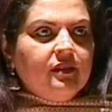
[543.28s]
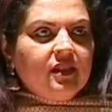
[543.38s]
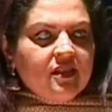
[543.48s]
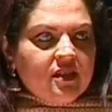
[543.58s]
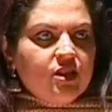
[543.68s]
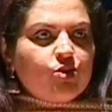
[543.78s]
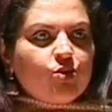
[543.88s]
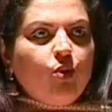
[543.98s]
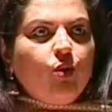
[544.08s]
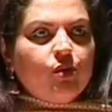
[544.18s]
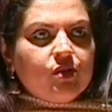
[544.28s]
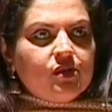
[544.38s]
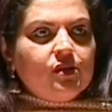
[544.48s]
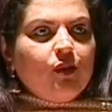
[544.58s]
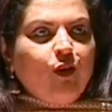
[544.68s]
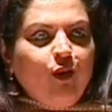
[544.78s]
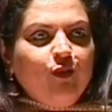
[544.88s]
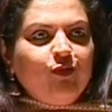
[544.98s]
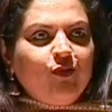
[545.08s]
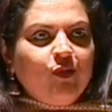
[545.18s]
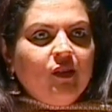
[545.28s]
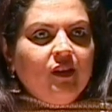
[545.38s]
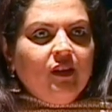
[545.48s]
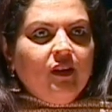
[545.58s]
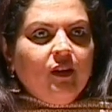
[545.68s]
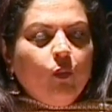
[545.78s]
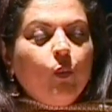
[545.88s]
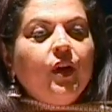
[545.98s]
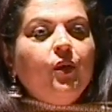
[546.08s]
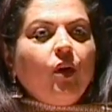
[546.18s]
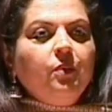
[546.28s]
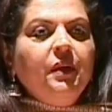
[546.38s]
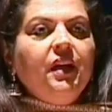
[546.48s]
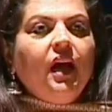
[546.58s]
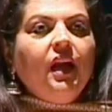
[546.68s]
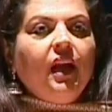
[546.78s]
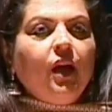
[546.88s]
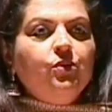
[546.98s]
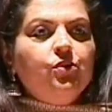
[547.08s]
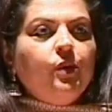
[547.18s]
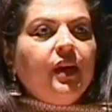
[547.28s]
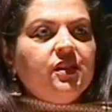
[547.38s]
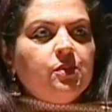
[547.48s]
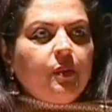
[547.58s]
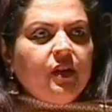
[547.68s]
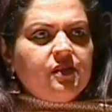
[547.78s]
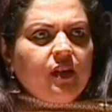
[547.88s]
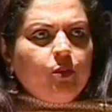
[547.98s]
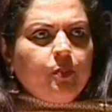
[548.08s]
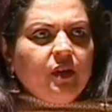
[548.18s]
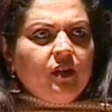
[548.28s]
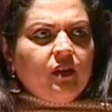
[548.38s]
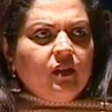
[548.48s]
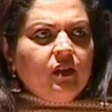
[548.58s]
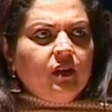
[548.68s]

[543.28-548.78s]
this discourse of we are not being allowed to express our opinion.